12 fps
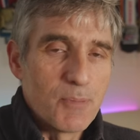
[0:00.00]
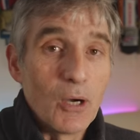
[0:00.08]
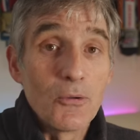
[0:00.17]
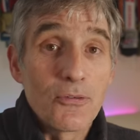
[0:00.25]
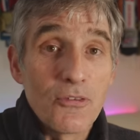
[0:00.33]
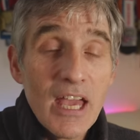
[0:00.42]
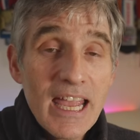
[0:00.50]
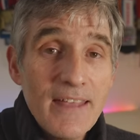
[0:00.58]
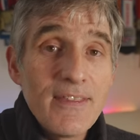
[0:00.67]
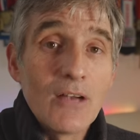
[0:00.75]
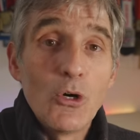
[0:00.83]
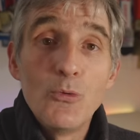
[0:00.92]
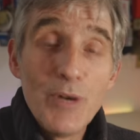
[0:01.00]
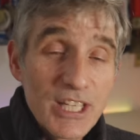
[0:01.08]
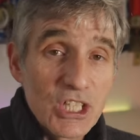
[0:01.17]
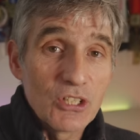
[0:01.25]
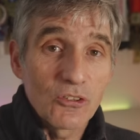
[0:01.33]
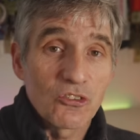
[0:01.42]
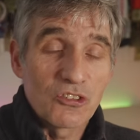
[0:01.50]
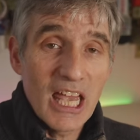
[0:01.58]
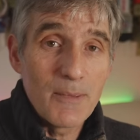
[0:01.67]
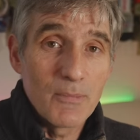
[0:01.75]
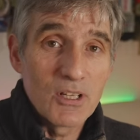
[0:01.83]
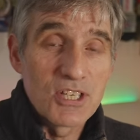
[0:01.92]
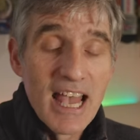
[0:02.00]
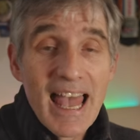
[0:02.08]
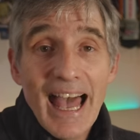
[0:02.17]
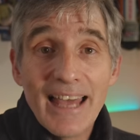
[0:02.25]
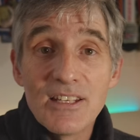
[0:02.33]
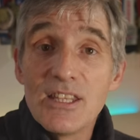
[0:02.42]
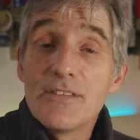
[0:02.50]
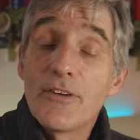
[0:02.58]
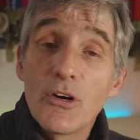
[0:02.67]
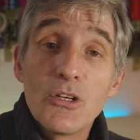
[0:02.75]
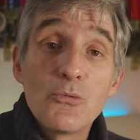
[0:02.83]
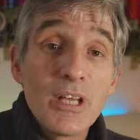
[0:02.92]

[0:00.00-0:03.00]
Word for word: both in their original statement and in the very